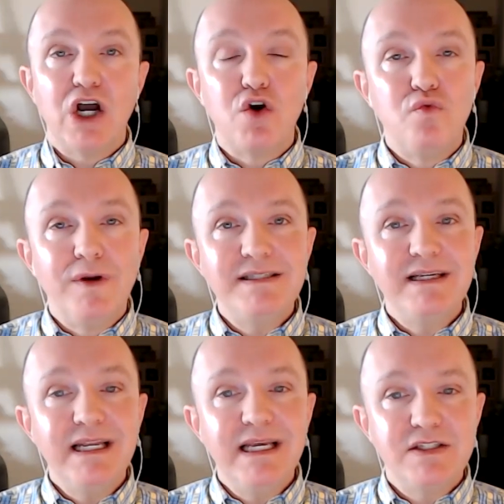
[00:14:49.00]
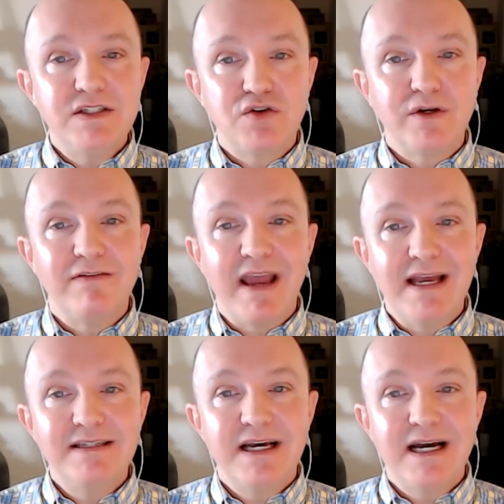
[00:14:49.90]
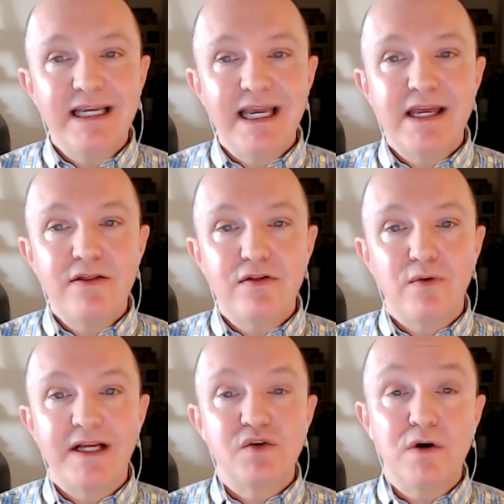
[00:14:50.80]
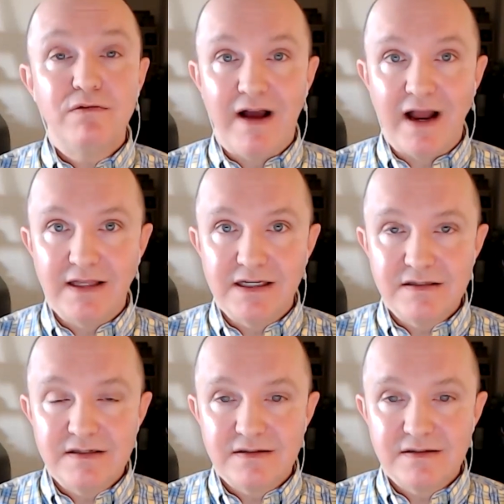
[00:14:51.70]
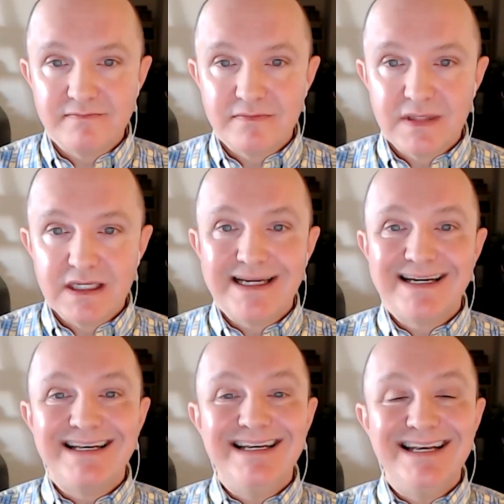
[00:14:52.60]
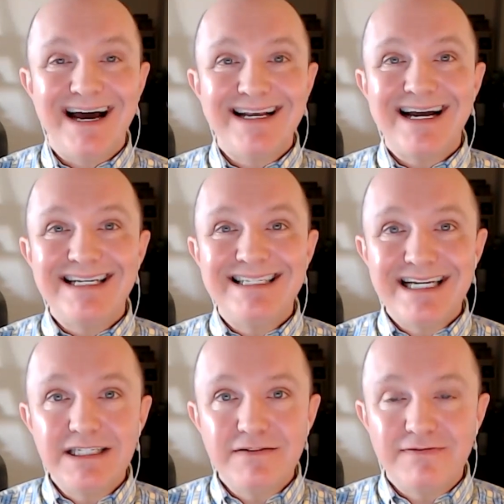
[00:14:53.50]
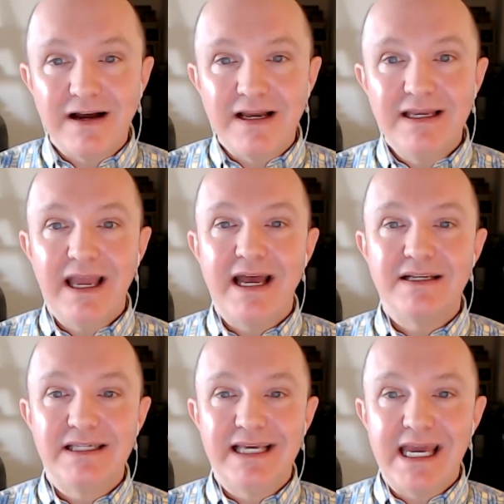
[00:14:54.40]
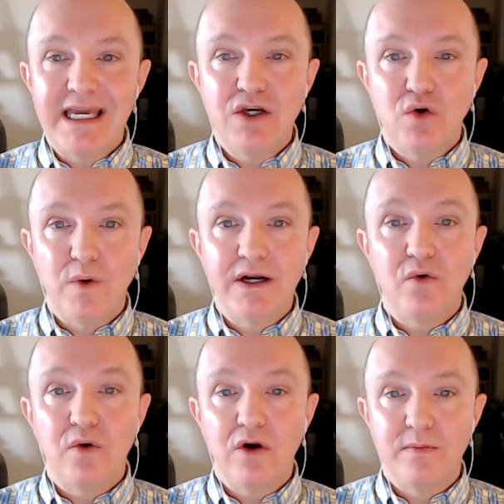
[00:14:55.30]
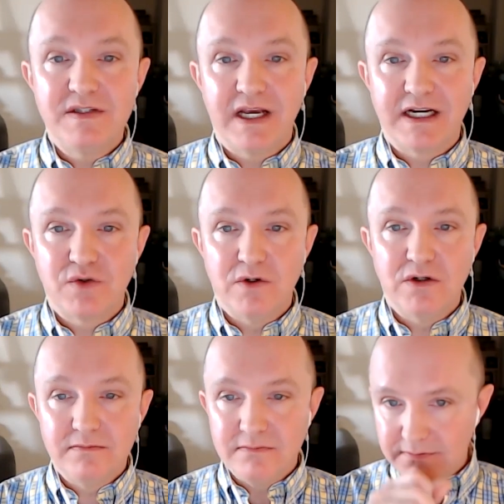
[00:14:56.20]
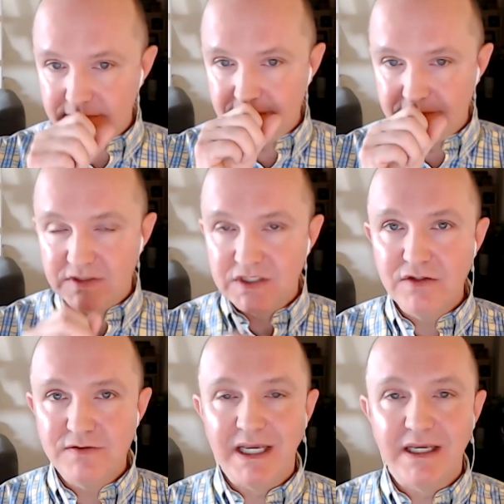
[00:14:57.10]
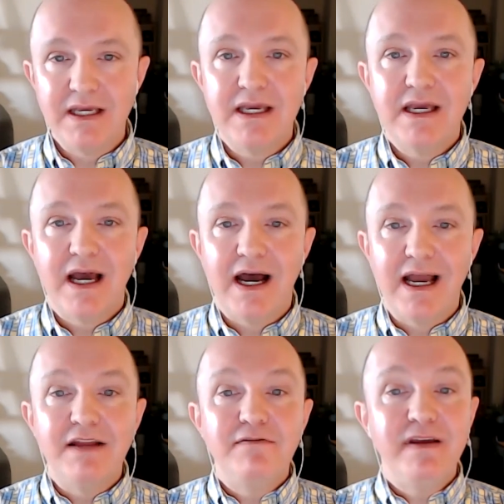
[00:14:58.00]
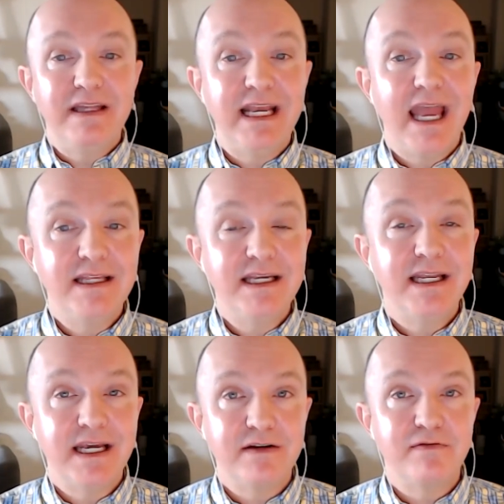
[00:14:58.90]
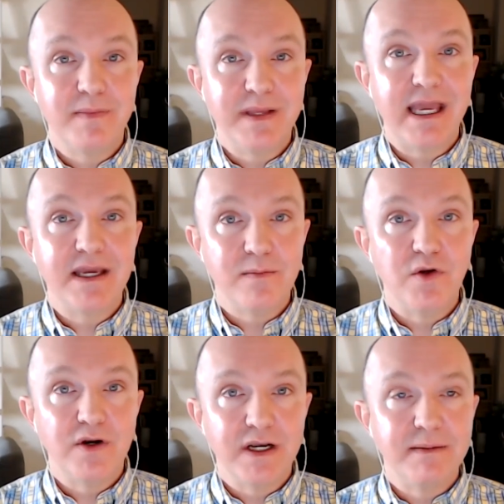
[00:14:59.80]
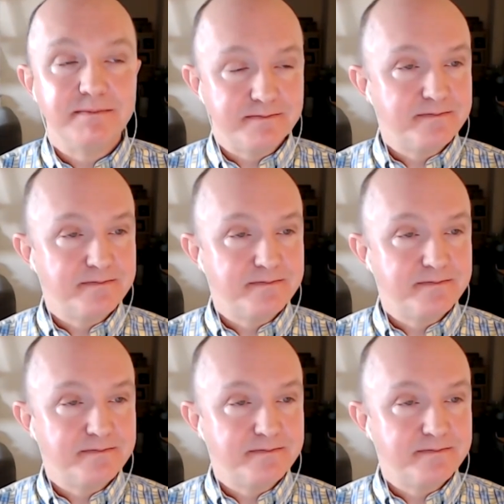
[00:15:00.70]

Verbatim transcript: a recent history of anti gay threats or violence, not identifying as gay, queer, or homosexual, excuse me, uh, and feeling alienated from the gay community.